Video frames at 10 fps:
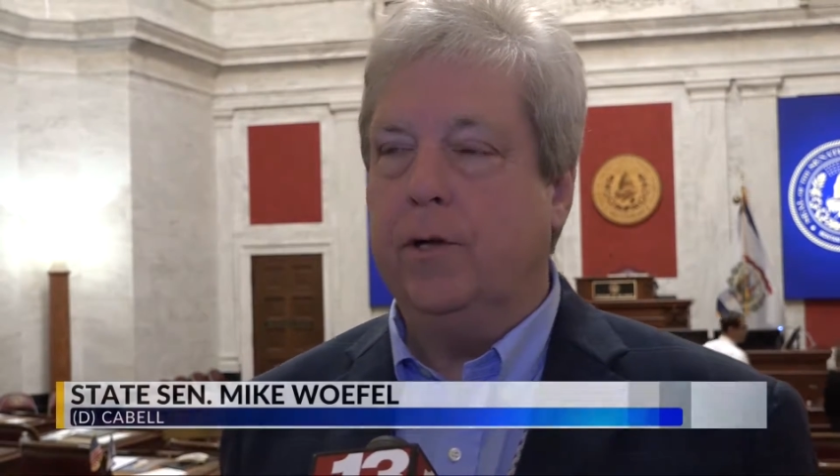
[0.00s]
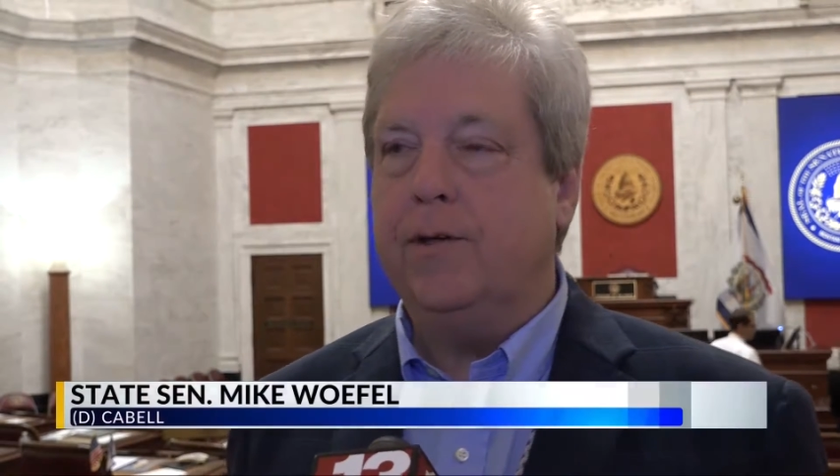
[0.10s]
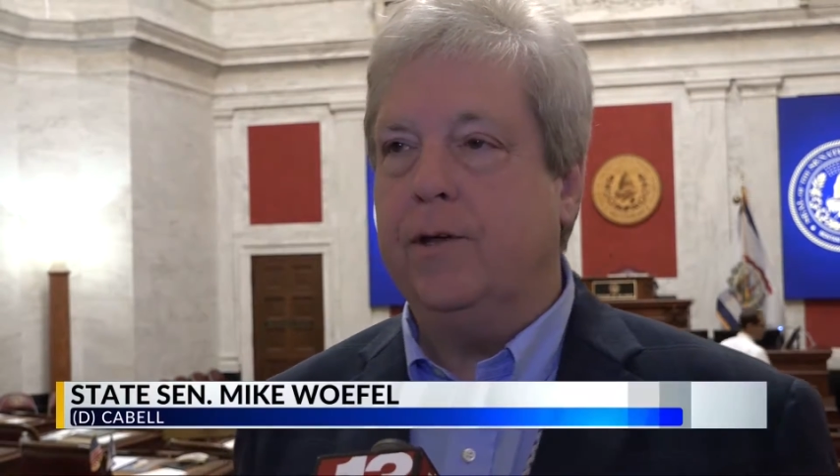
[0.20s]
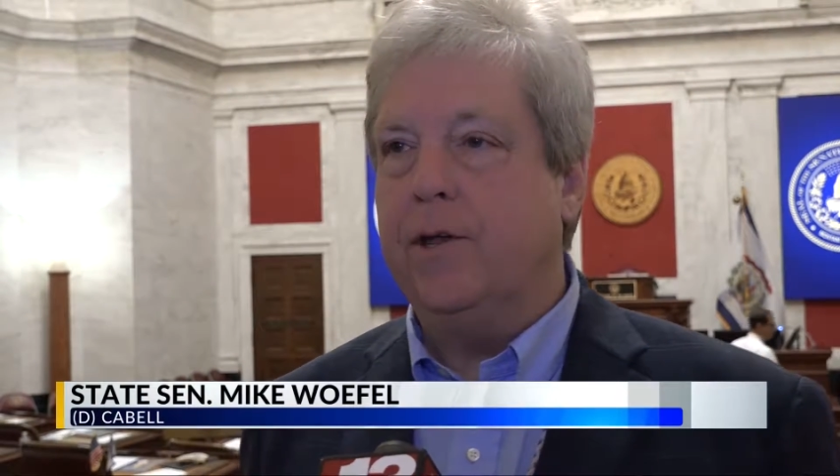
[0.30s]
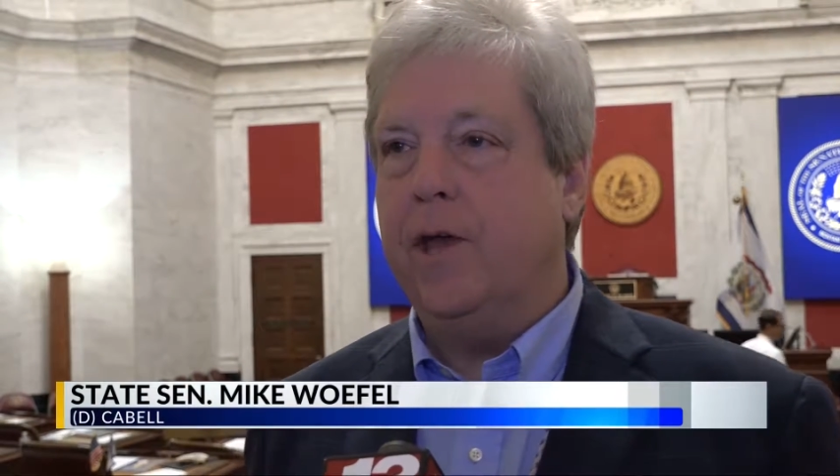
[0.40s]

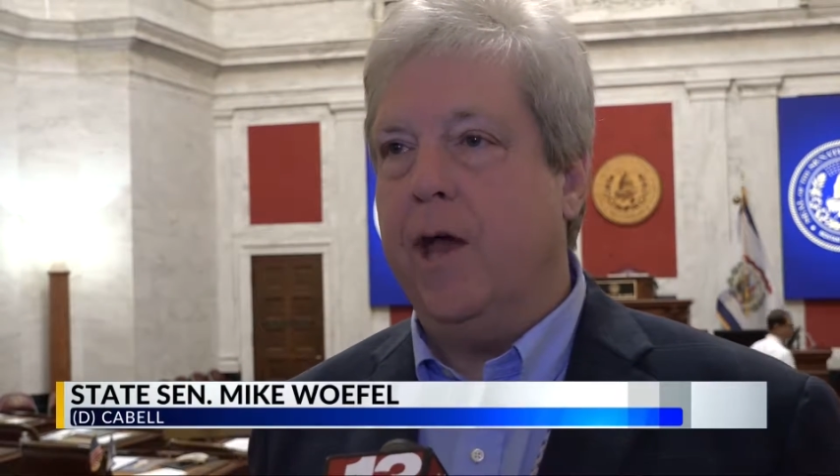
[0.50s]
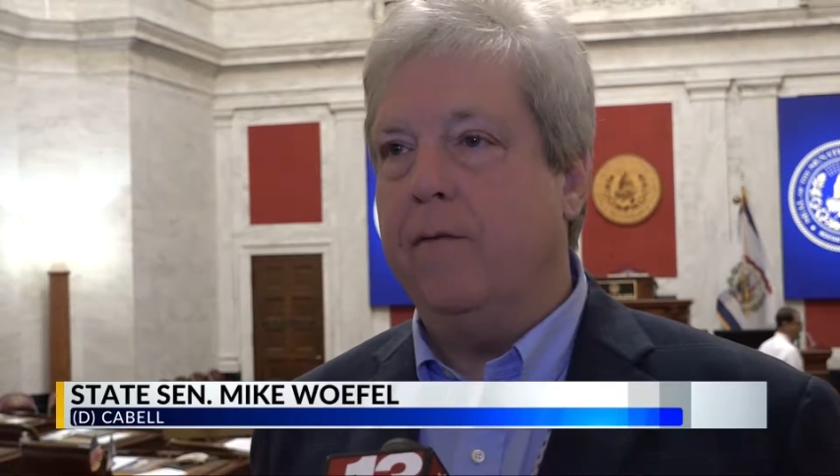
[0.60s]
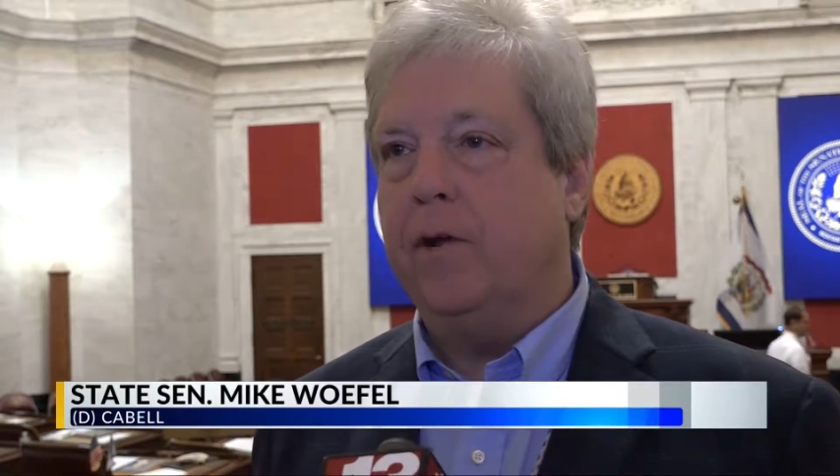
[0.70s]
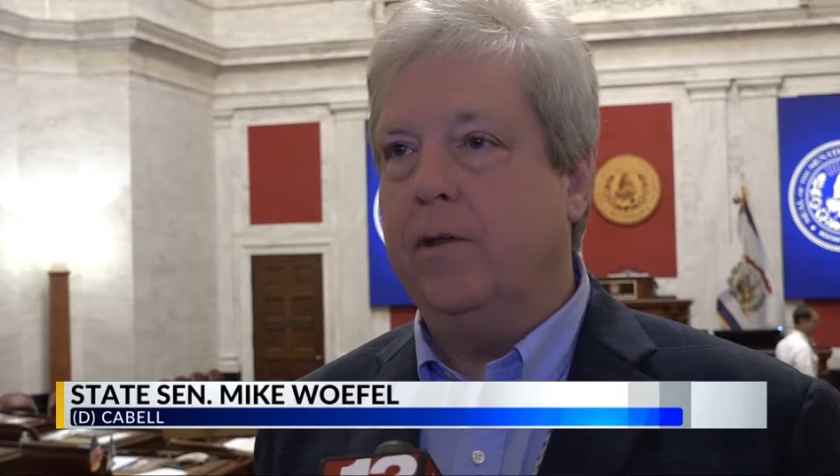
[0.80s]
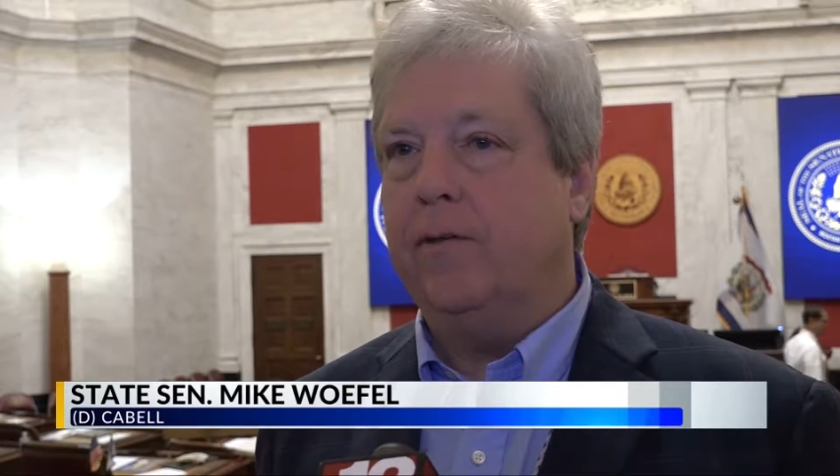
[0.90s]
listen to the
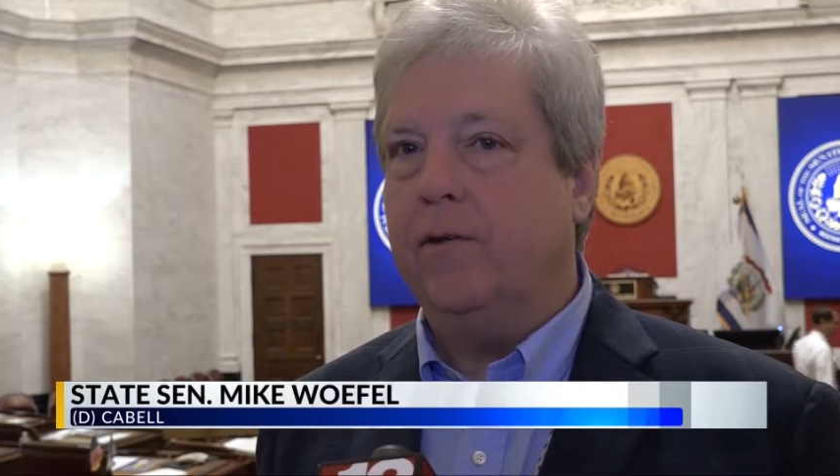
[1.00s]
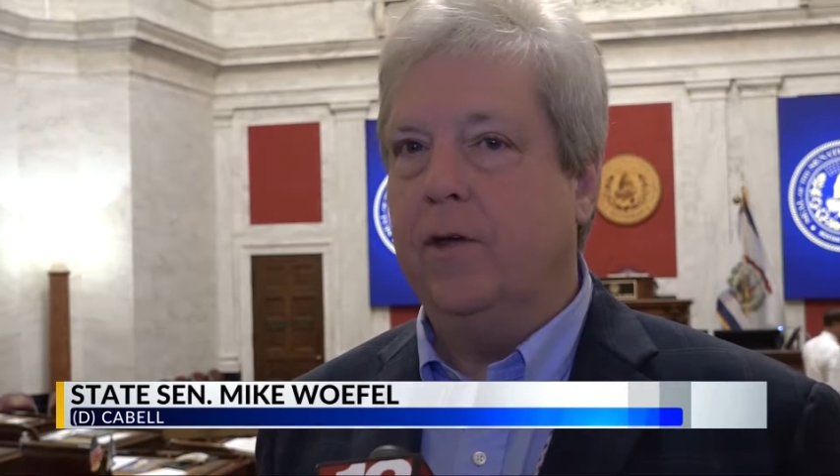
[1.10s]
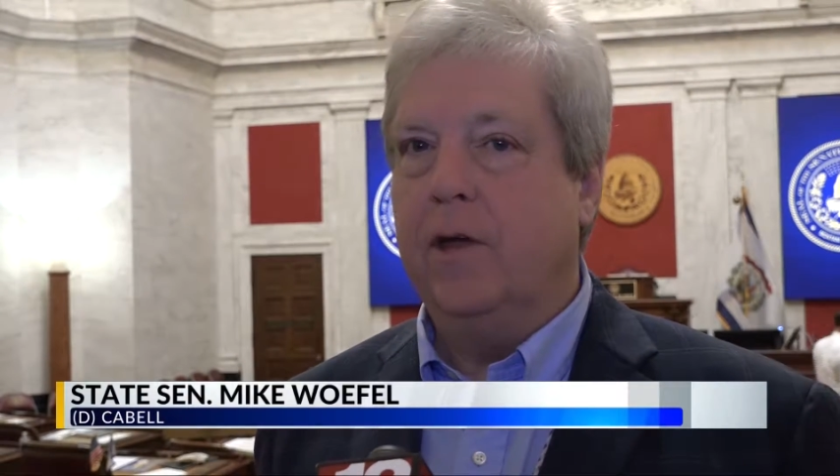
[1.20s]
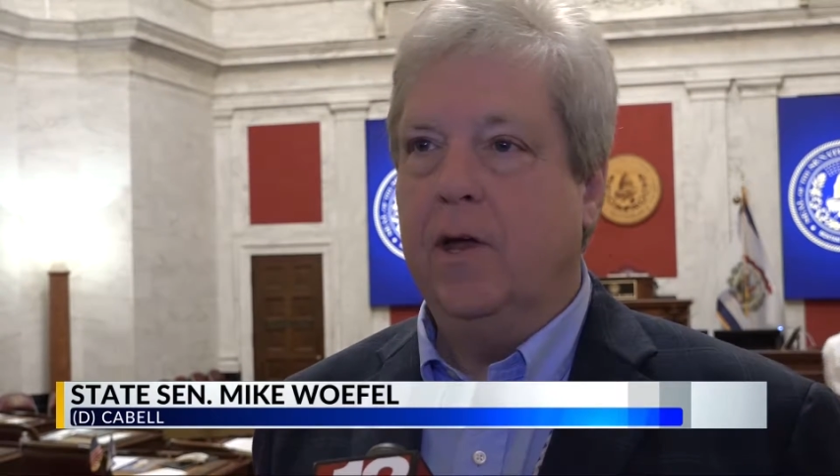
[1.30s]
evidence,